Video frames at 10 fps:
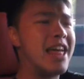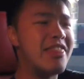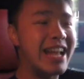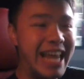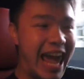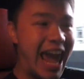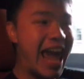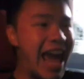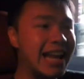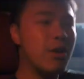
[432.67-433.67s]
that
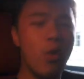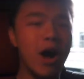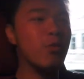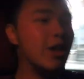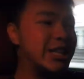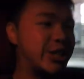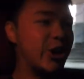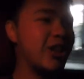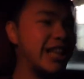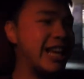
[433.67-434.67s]
anyone will
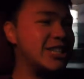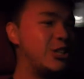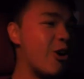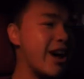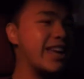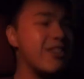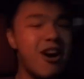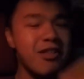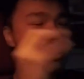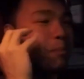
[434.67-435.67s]
surely enjoy. And
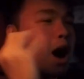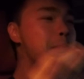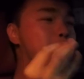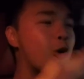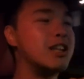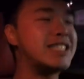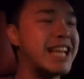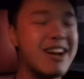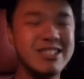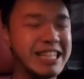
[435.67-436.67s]
all the popcorn
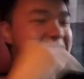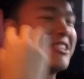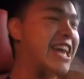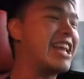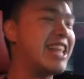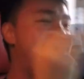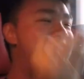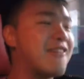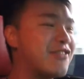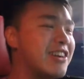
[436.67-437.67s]
sounds that you get
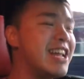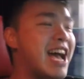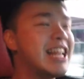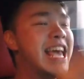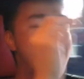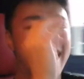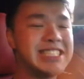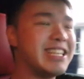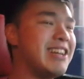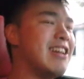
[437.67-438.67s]
after that
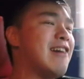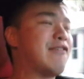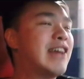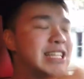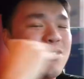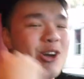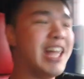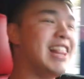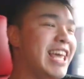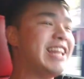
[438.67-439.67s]
is enough to
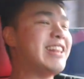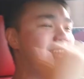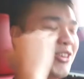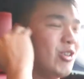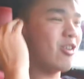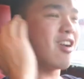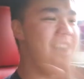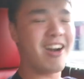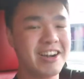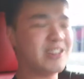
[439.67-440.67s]
elevate your heart